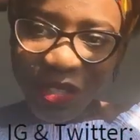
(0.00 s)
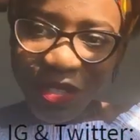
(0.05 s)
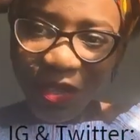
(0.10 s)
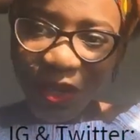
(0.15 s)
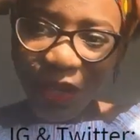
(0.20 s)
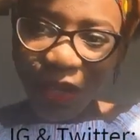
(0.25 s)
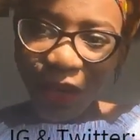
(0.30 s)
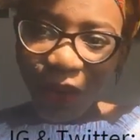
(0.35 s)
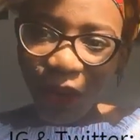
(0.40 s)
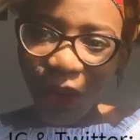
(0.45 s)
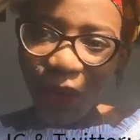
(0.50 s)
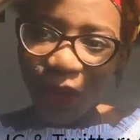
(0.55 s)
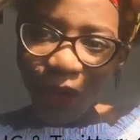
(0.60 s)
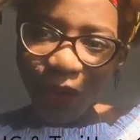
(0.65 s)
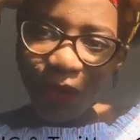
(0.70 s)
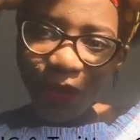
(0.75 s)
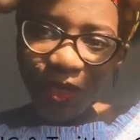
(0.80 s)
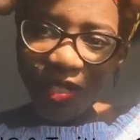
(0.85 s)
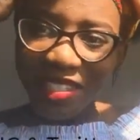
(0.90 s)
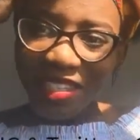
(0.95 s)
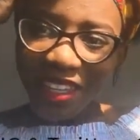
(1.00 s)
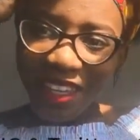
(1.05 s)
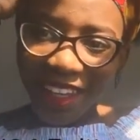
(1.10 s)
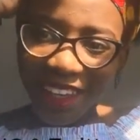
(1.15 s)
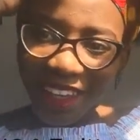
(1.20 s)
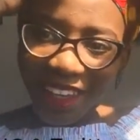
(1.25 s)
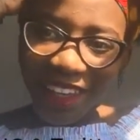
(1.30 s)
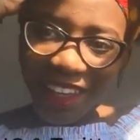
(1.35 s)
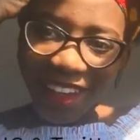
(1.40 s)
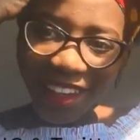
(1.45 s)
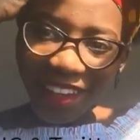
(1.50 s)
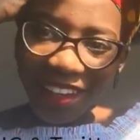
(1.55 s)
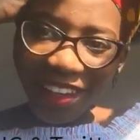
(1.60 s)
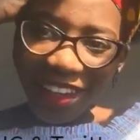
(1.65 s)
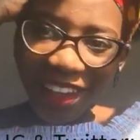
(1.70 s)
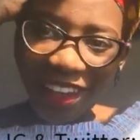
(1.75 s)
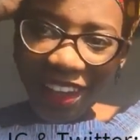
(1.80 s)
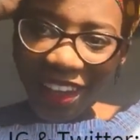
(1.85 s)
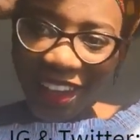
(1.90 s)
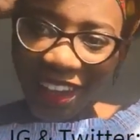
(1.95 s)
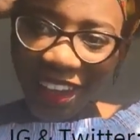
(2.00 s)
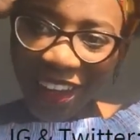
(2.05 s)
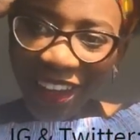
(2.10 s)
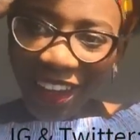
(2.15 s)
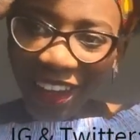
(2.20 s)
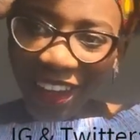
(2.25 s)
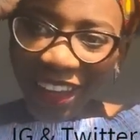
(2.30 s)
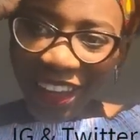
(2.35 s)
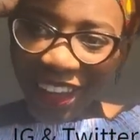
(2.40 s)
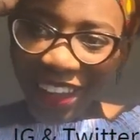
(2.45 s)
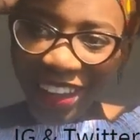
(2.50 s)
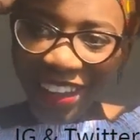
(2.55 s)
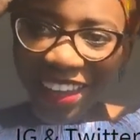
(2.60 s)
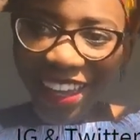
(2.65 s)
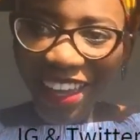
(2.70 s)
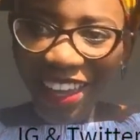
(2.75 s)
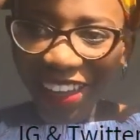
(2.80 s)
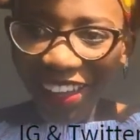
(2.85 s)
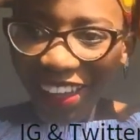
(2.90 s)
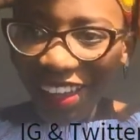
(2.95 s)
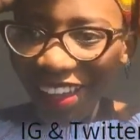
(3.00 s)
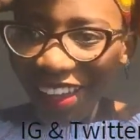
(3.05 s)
so it all goes in. Yeah.